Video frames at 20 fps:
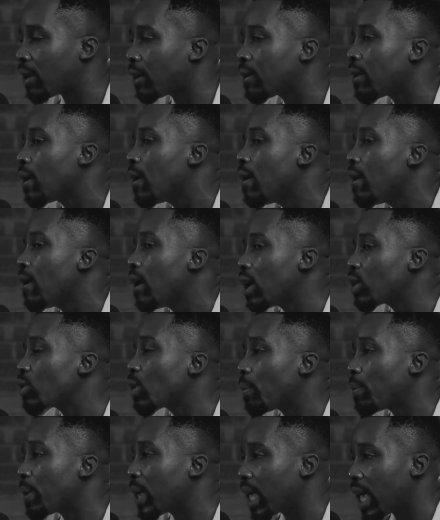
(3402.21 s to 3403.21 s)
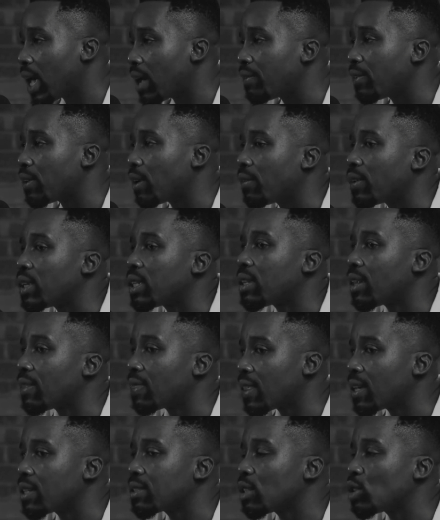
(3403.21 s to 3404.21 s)
and actually be careful of it, the
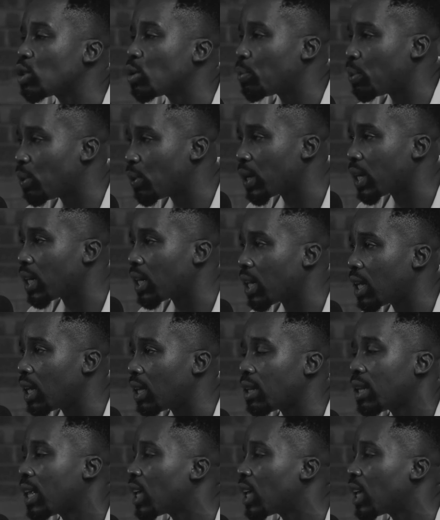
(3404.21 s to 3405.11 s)
things that you put it in.